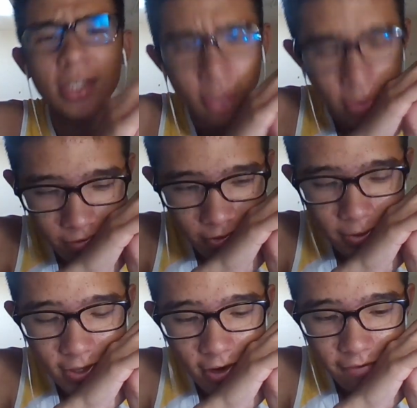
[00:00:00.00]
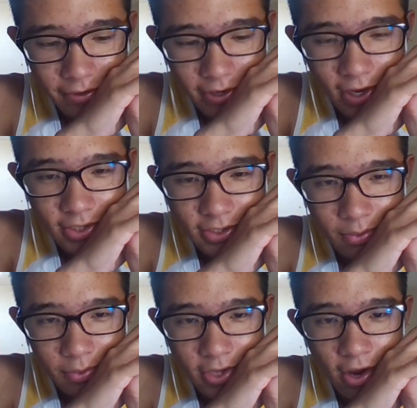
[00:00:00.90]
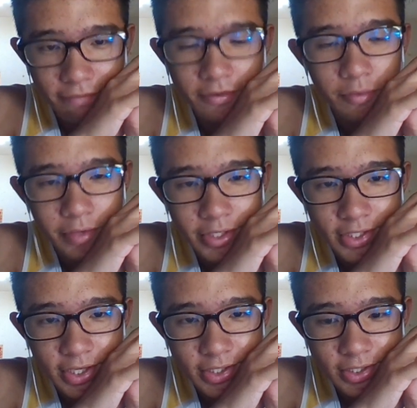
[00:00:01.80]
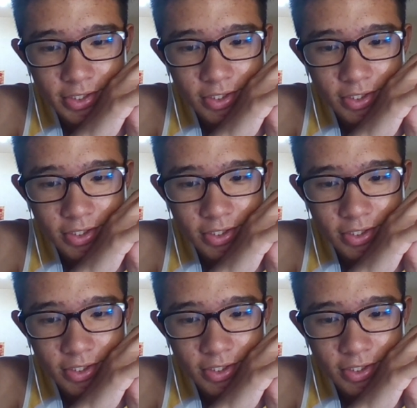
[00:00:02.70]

no, it wasn't after class. It was after recess.